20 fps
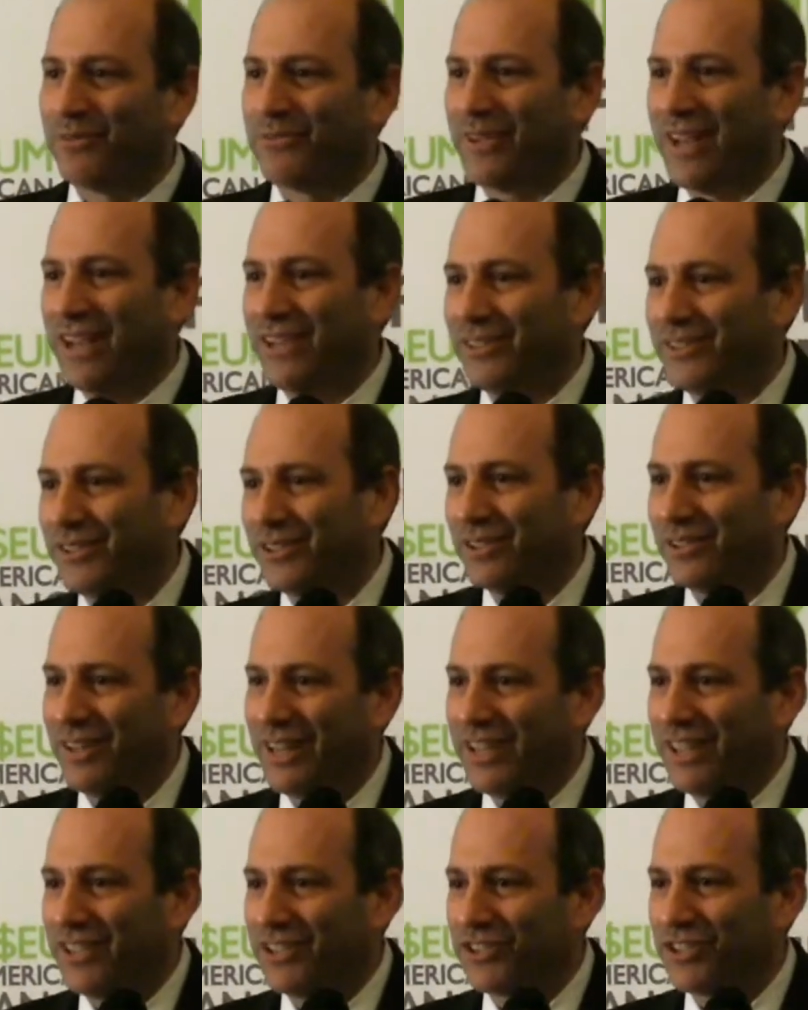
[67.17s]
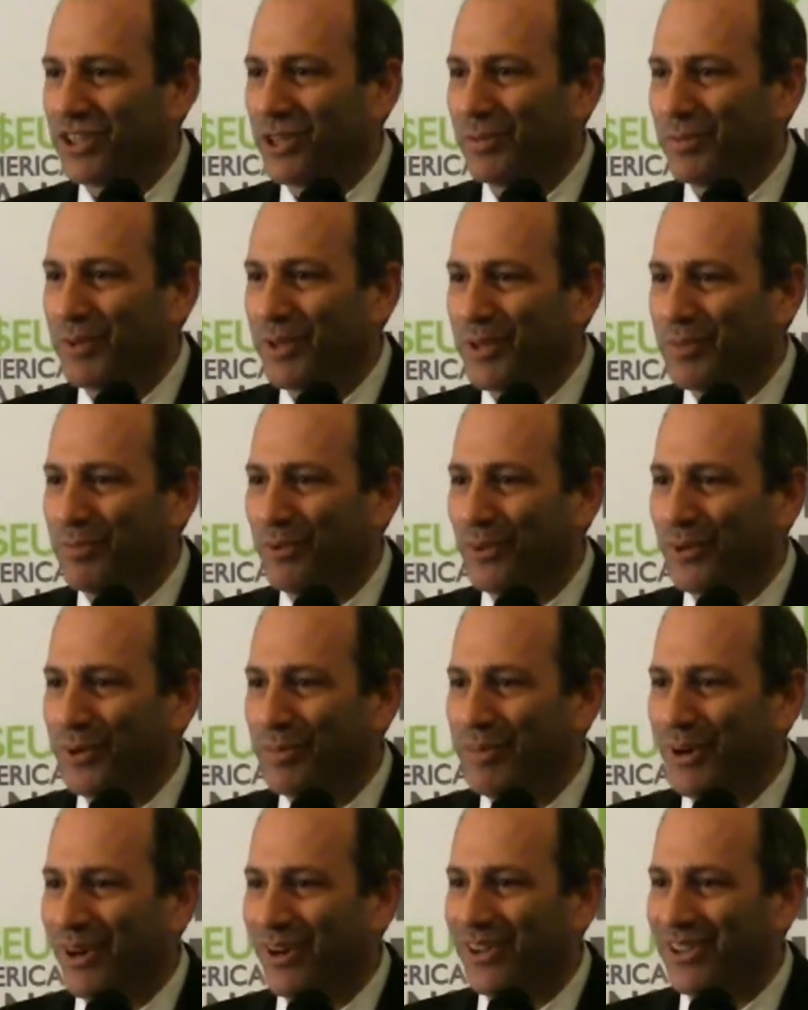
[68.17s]
founder and chairman of the board
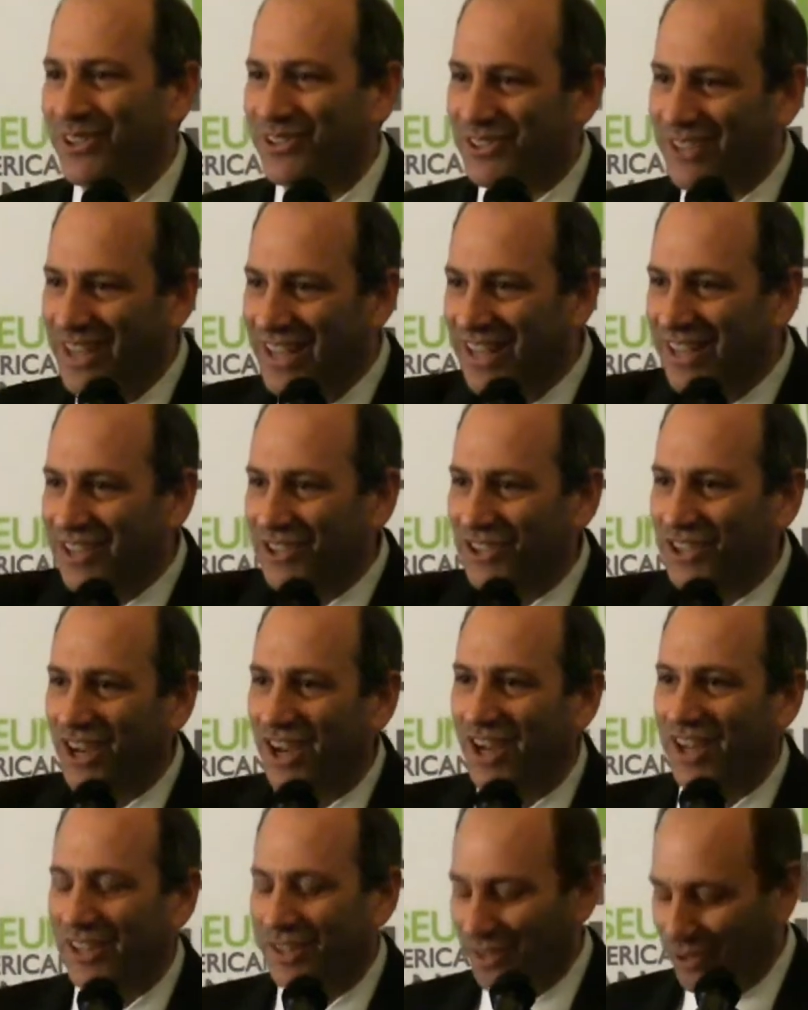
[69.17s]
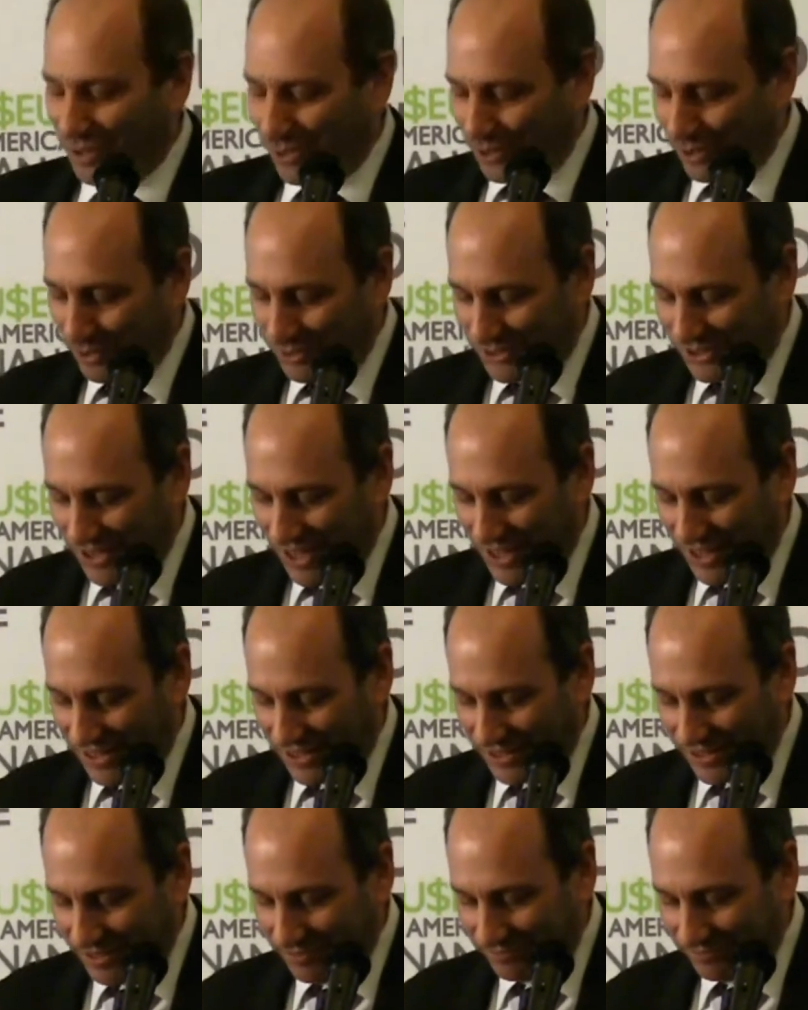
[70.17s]
emeritus, John Herzog.